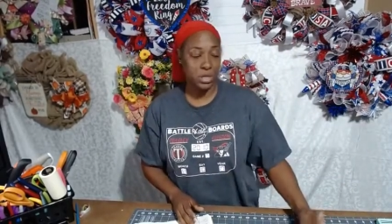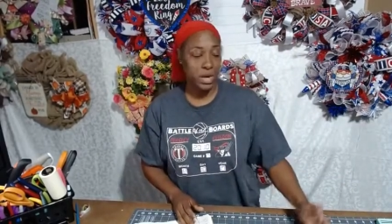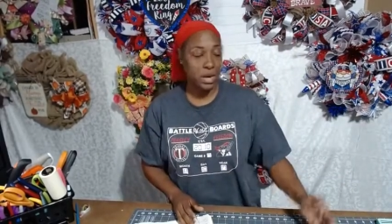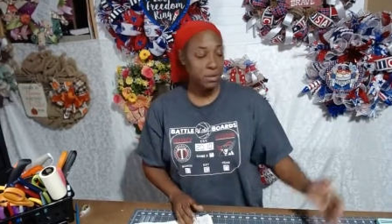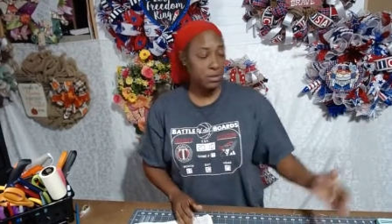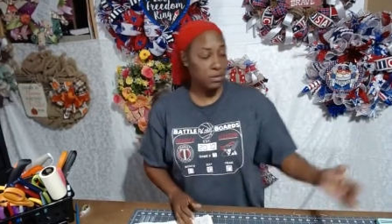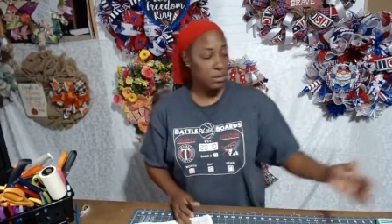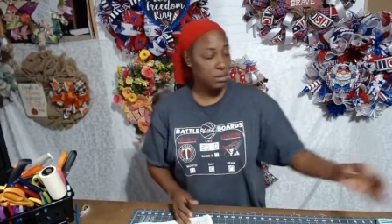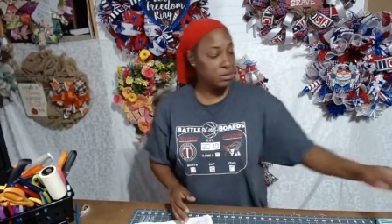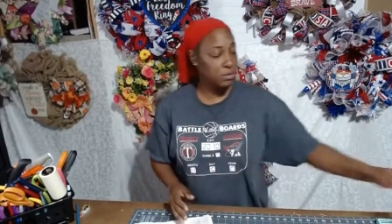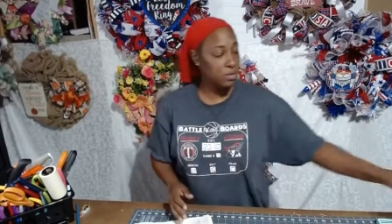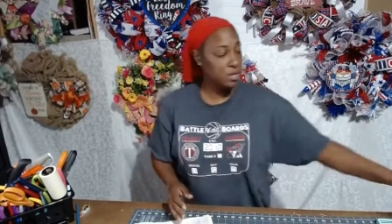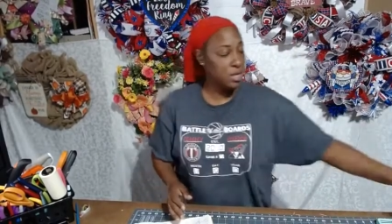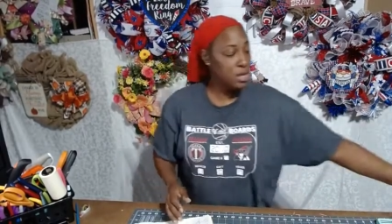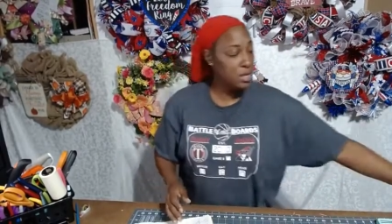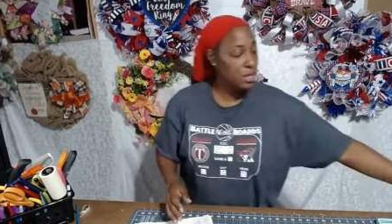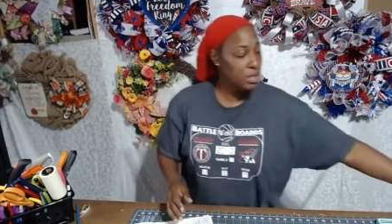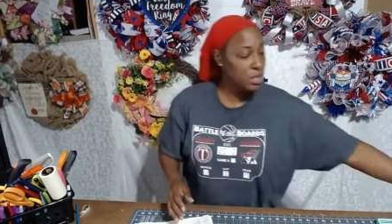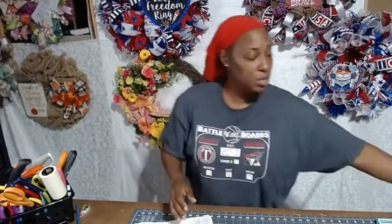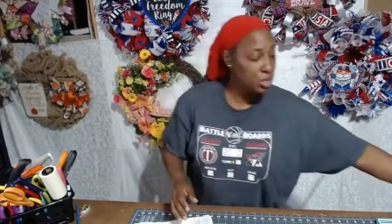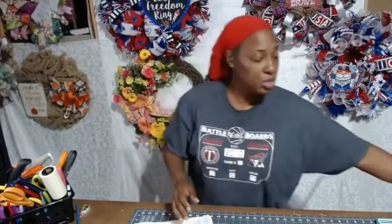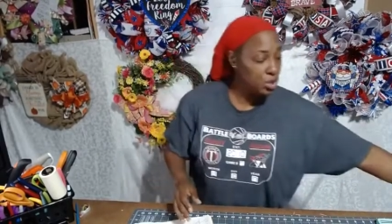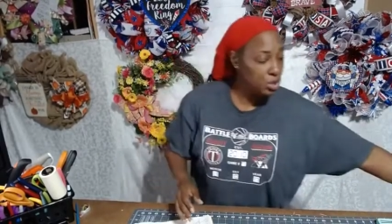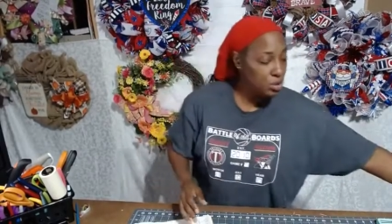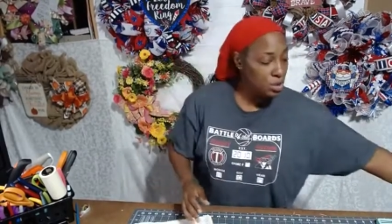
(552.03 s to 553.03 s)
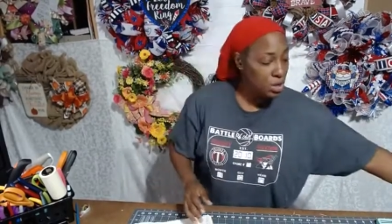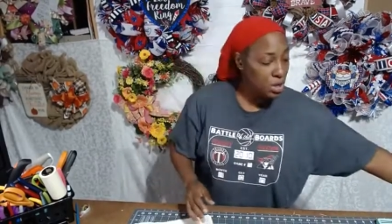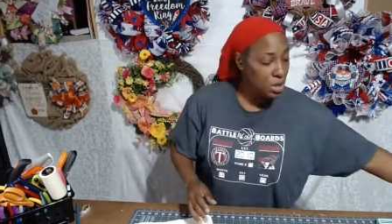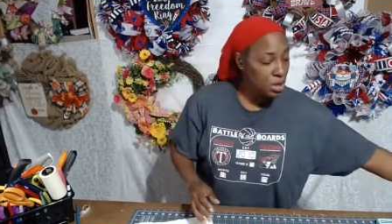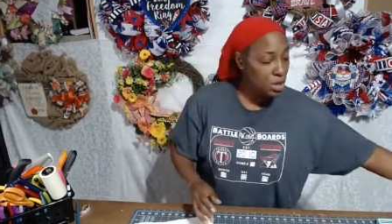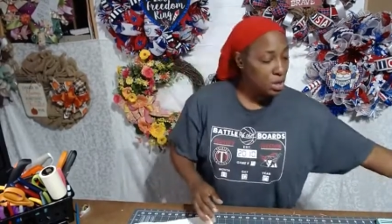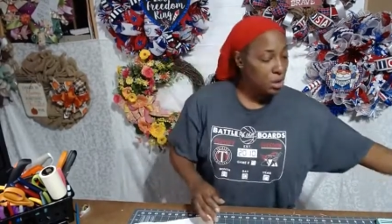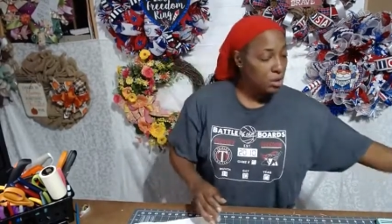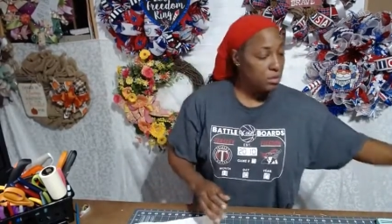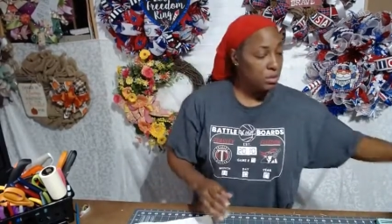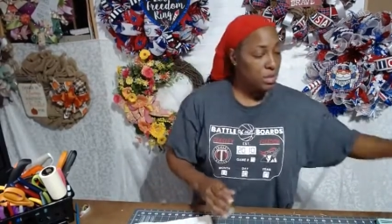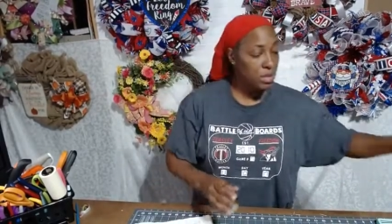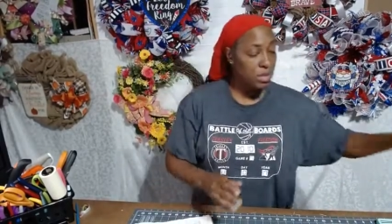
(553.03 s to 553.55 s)
Like the 10-inch,
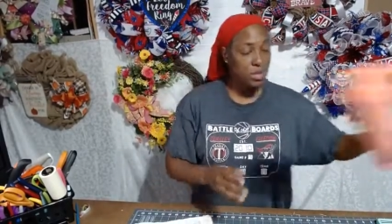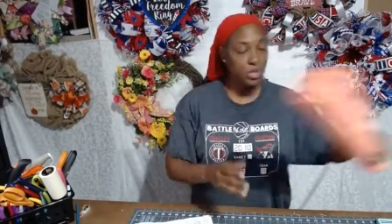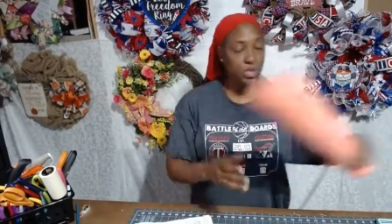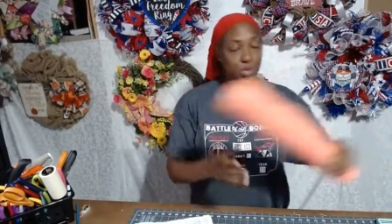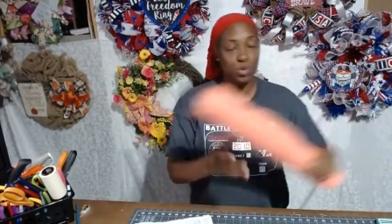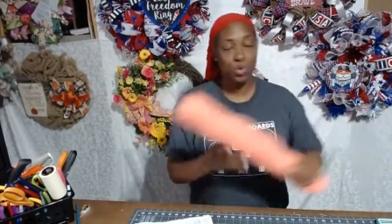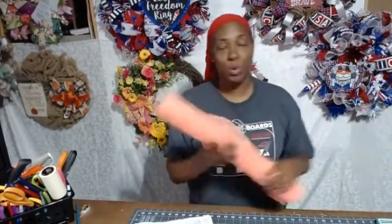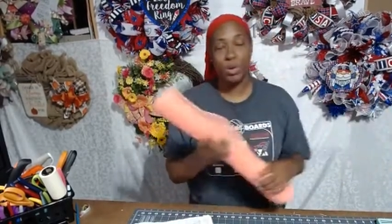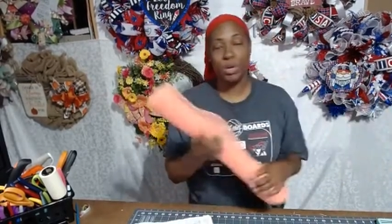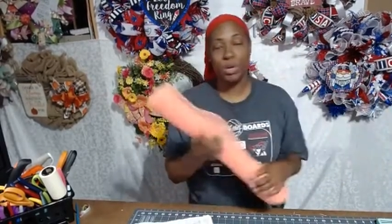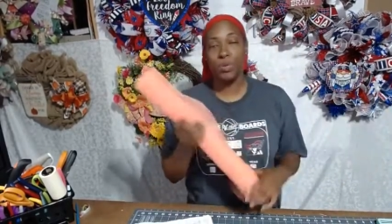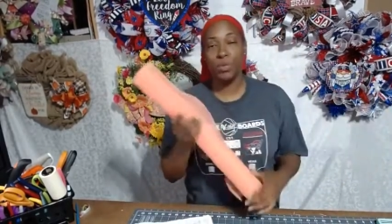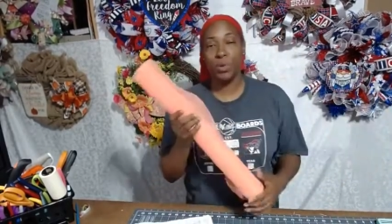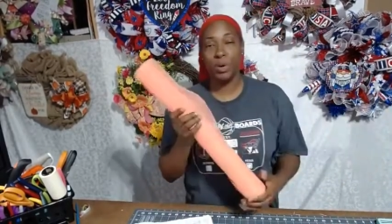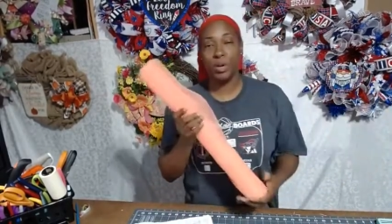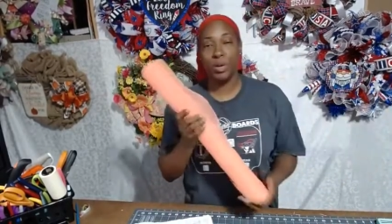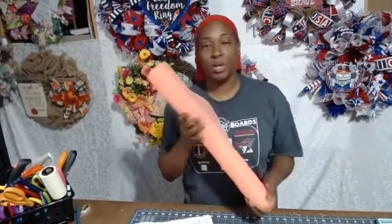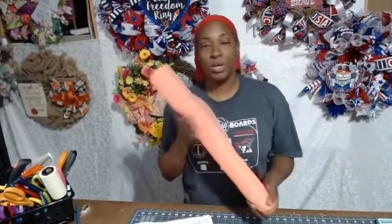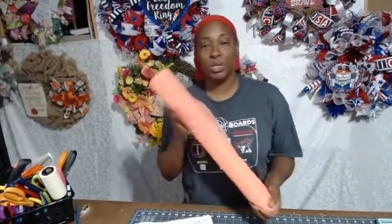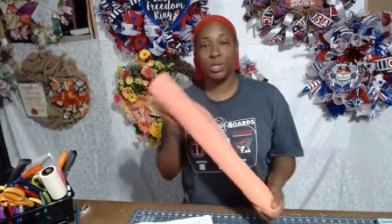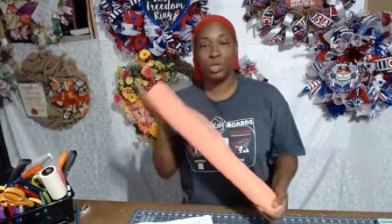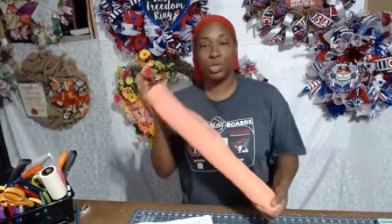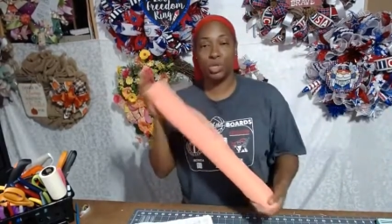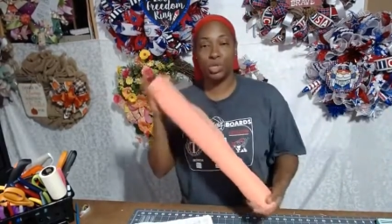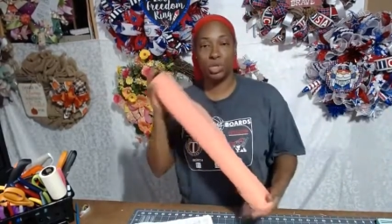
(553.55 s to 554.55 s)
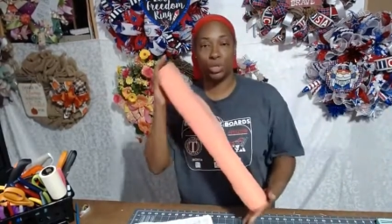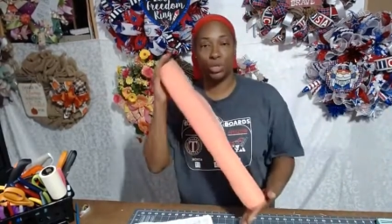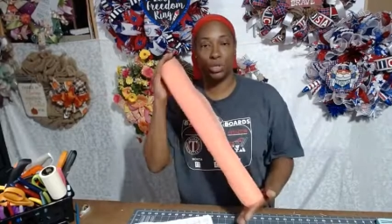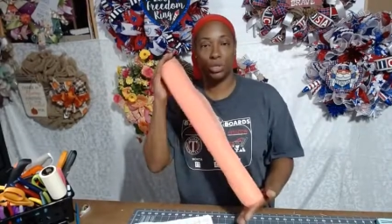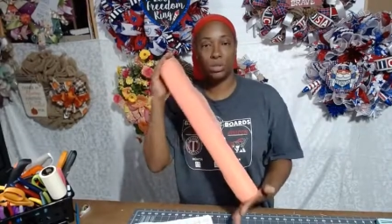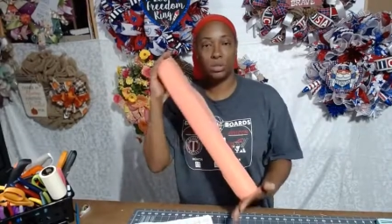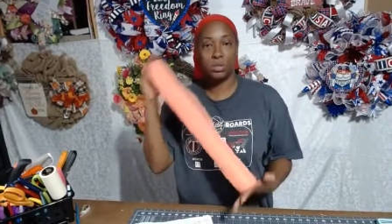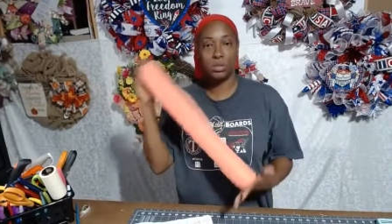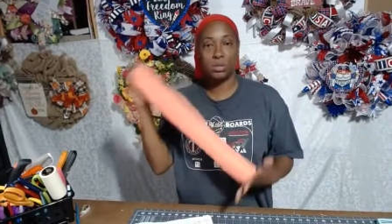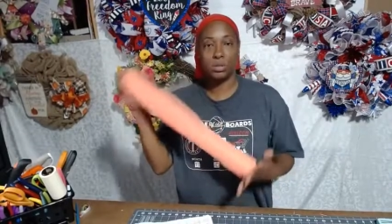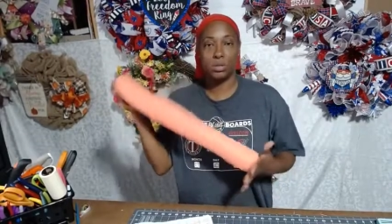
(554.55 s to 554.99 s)
these 21-inch